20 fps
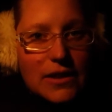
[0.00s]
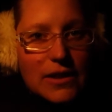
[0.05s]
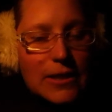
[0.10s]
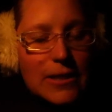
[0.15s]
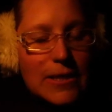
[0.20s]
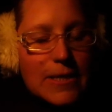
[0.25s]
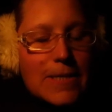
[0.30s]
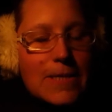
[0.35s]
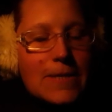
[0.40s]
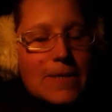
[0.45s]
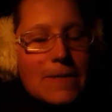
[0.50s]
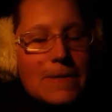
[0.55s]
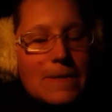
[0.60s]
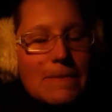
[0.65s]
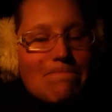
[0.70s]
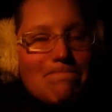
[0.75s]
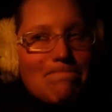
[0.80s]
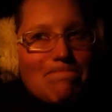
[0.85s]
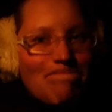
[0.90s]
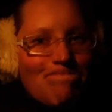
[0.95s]

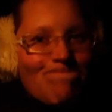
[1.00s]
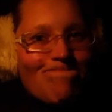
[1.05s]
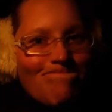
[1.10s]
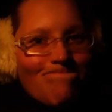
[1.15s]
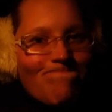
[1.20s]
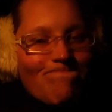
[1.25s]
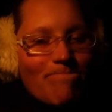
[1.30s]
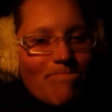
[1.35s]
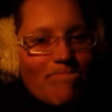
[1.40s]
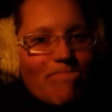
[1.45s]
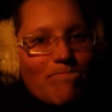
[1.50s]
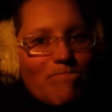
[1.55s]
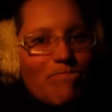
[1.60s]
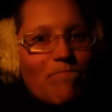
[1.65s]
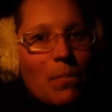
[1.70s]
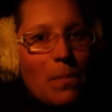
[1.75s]
No one is speaking in this clip.